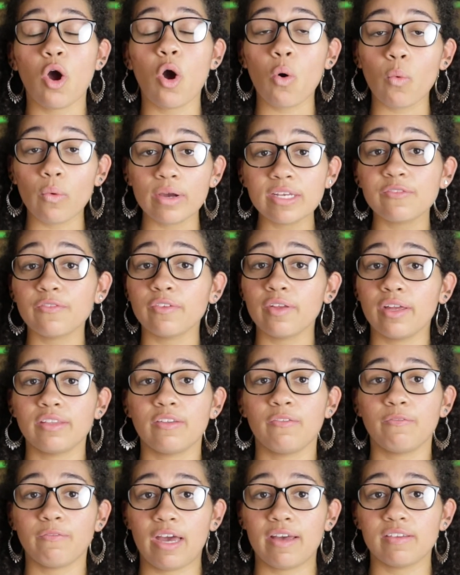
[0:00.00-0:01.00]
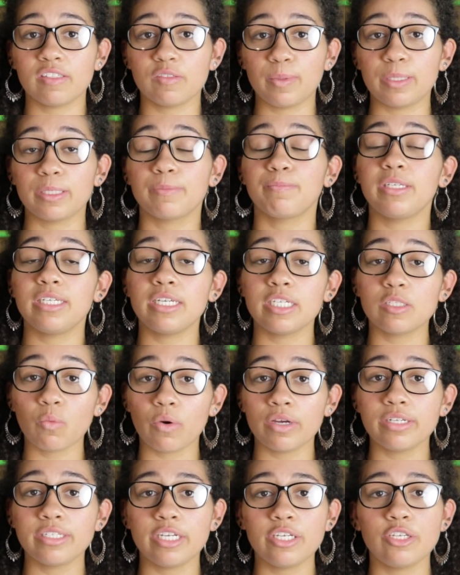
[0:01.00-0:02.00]
always fill out the FAFSA because
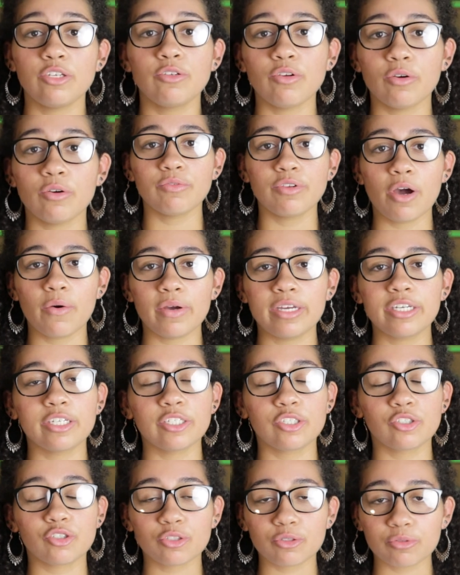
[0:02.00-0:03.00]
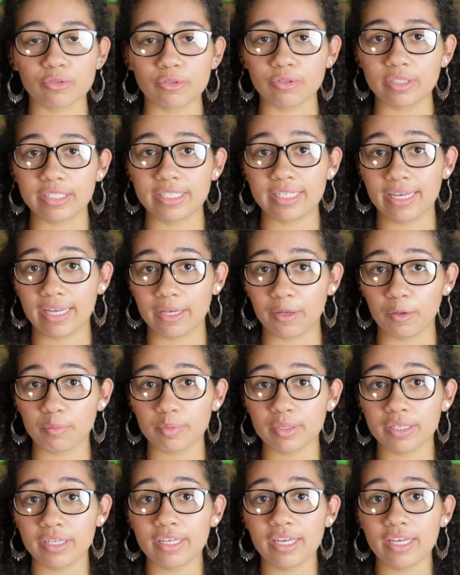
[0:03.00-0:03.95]
one day you know, it could truly help.